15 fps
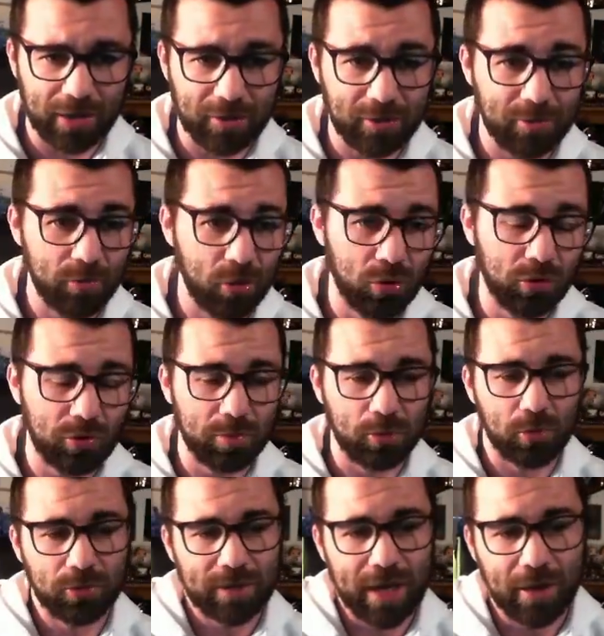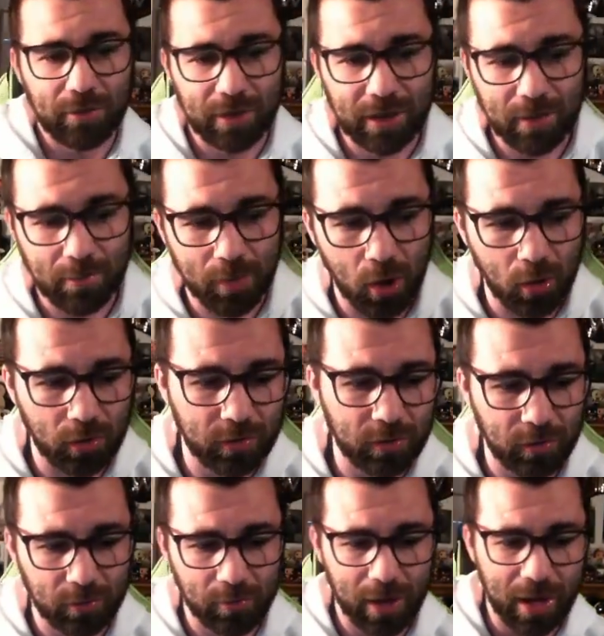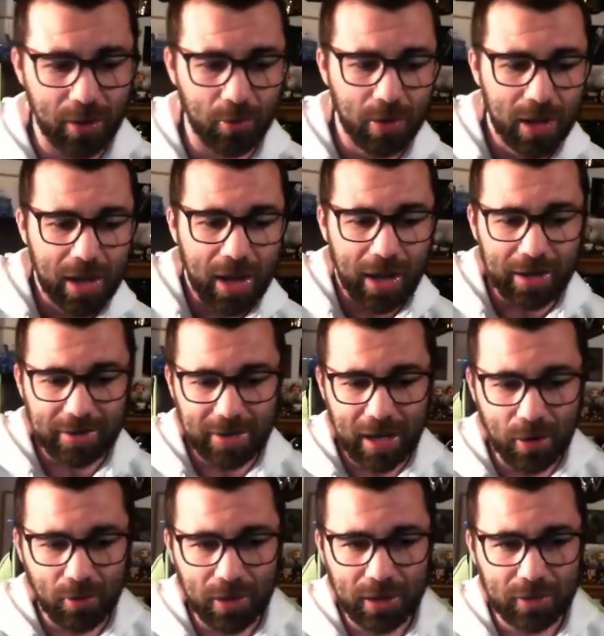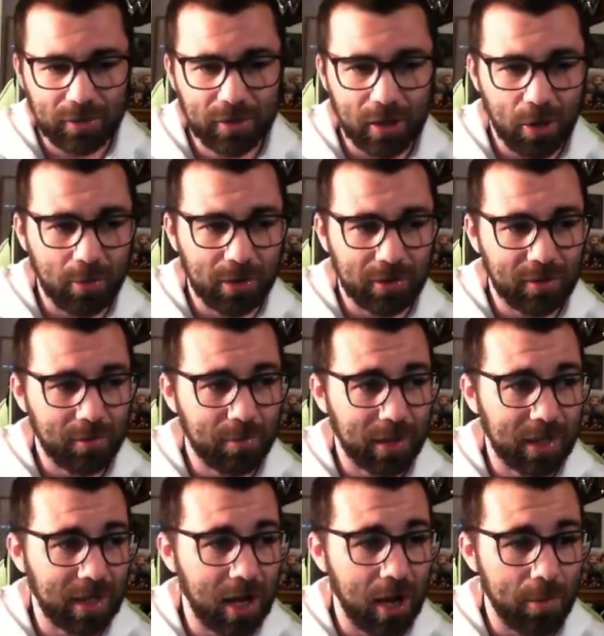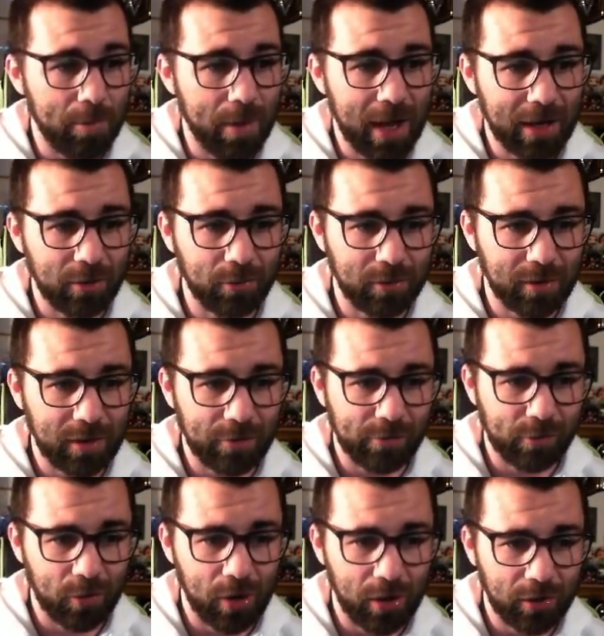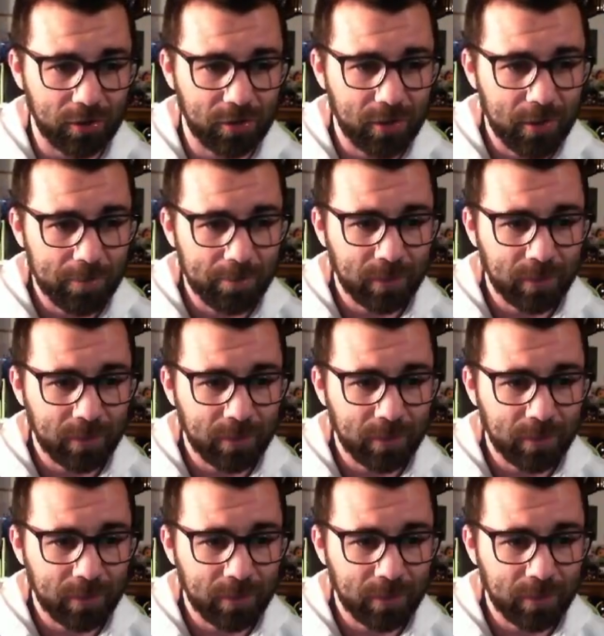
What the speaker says: Small's brought down in the box as well, and now it's going to be a penalty for us.